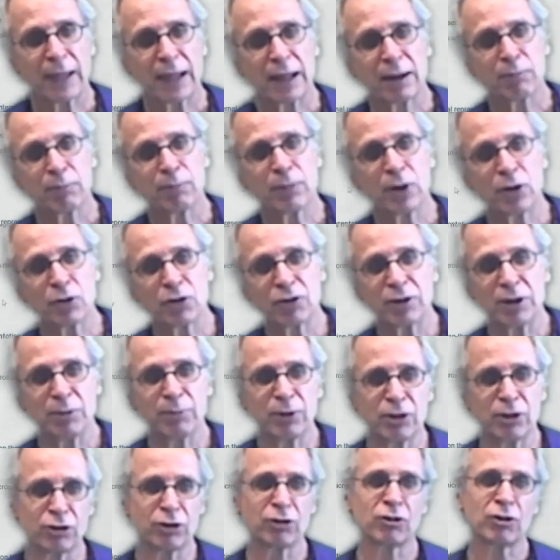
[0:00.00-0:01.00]
Most
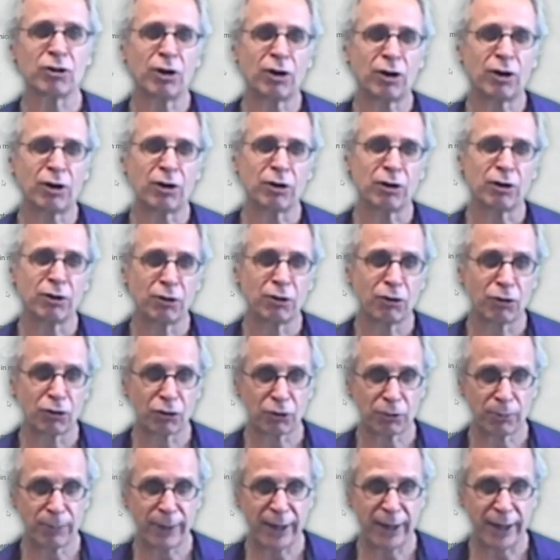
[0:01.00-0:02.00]
images are
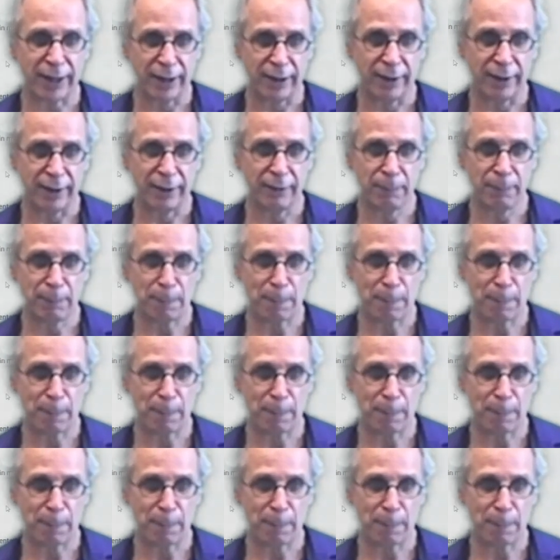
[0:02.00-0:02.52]
square.